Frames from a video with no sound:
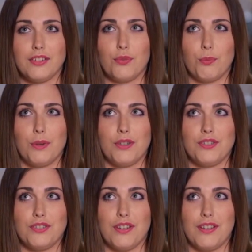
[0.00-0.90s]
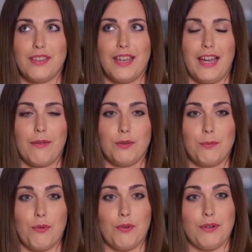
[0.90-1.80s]
just wished that I
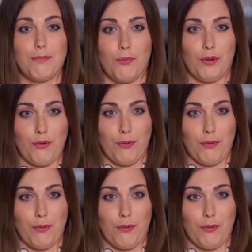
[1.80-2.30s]
was born more